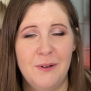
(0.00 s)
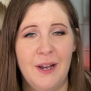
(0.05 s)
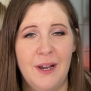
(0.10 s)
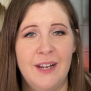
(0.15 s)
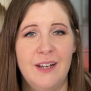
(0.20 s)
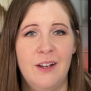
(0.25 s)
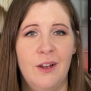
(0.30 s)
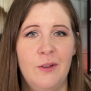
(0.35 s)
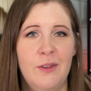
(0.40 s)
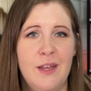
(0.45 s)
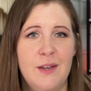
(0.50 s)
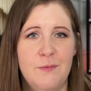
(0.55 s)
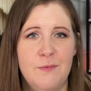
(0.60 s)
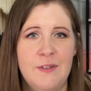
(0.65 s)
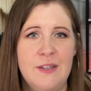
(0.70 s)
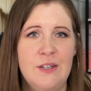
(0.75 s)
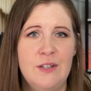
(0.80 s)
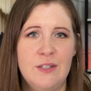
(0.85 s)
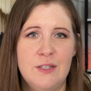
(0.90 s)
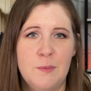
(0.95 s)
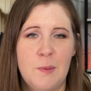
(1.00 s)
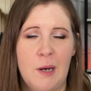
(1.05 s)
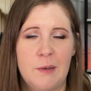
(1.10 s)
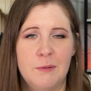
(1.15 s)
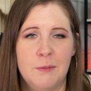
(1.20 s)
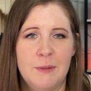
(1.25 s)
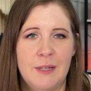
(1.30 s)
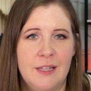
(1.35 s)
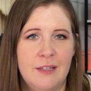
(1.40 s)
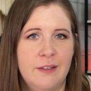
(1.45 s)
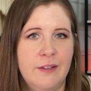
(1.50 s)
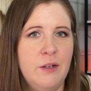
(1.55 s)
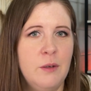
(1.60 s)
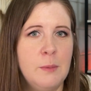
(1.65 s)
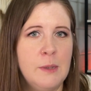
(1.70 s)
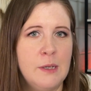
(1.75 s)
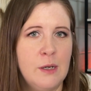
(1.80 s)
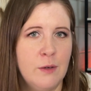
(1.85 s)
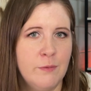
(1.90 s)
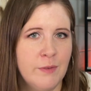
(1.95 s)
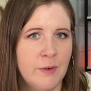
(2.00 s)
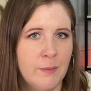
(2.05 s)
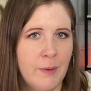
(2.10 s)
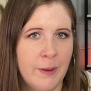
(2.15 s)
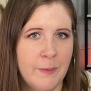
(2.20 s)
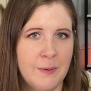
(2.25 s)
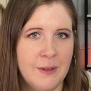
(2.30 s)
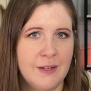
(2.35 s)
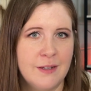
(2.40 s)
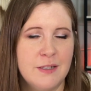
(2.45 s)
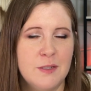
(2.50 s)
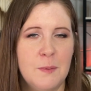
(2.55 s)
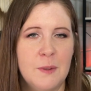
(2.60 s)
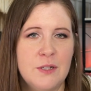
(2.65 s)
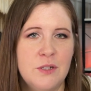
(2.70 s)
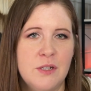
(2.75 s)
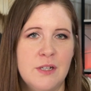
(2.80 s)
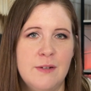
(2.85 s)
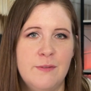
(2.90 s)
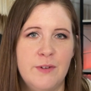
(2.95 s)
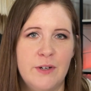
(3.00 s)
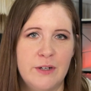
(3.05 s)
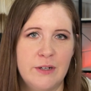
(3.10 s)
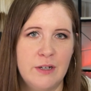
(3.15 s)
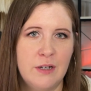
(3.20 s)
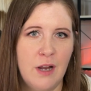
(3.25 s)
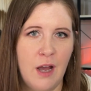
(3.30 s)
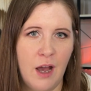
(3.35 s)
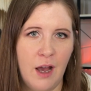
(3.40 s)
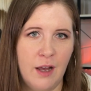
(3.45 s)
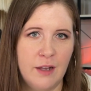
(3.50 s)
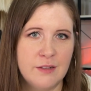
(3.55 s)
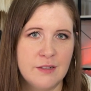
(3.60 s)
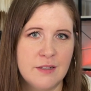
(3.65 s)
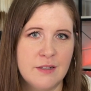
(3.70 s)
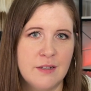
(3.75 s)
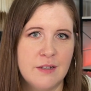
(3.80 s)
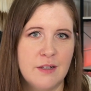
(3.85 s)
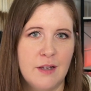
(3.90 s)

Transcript: I know that feels probably a little bit overwhelming, especially if you're not